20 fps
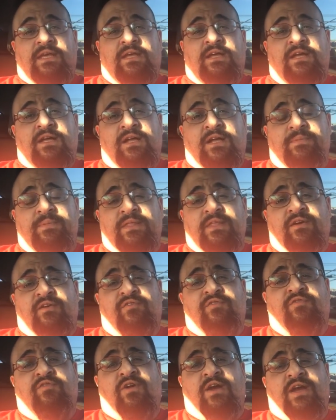I'll be
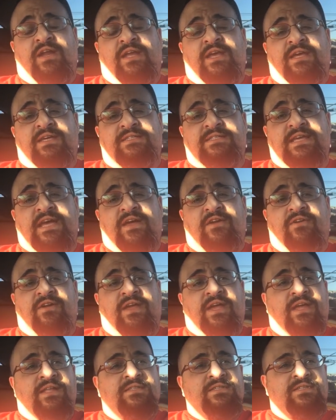there Friday,
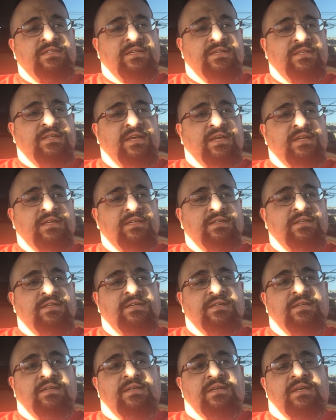Saturday, and Sunday.
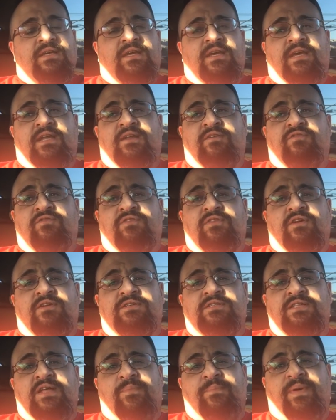And if you're
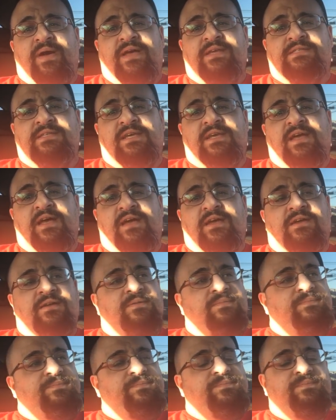there, stop by, say hi.
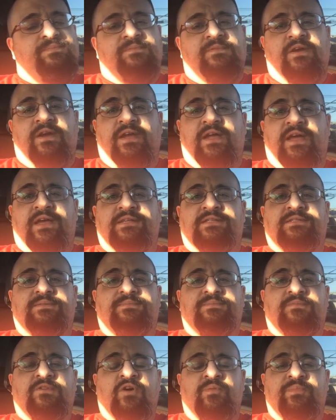All right,
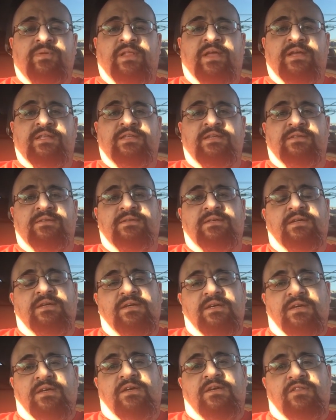guys, hope you liked it.
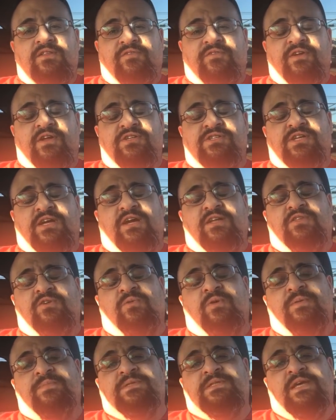Don't forget to check out
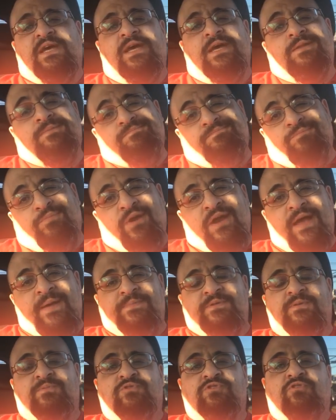the website,
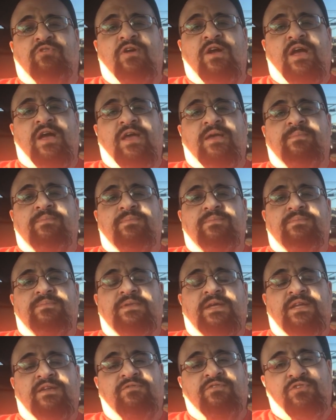perhaps subscribe.
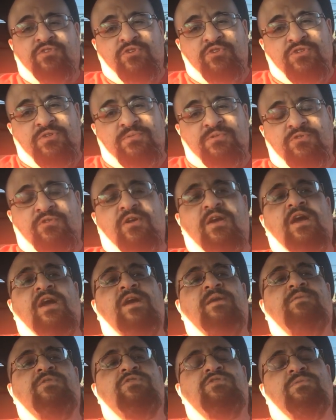And if you do
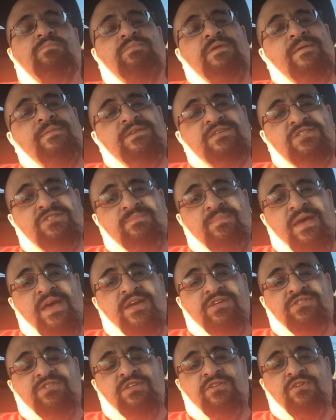subscribe, you should probably
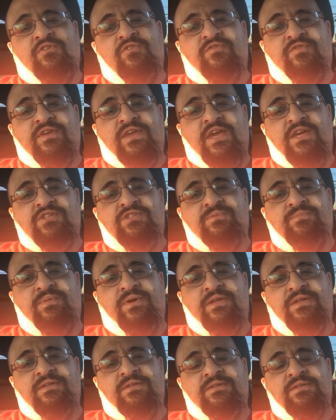smash the notification
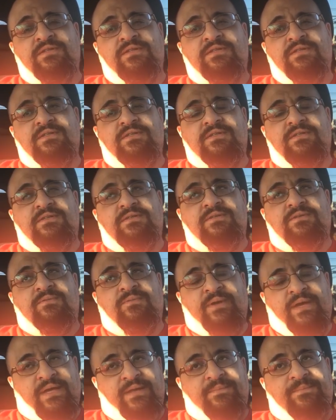button.
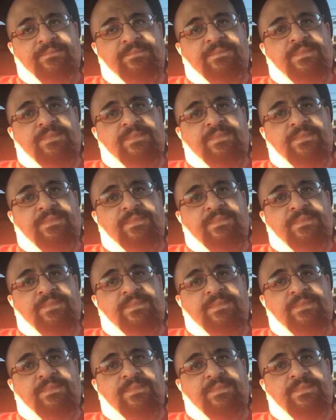Wait.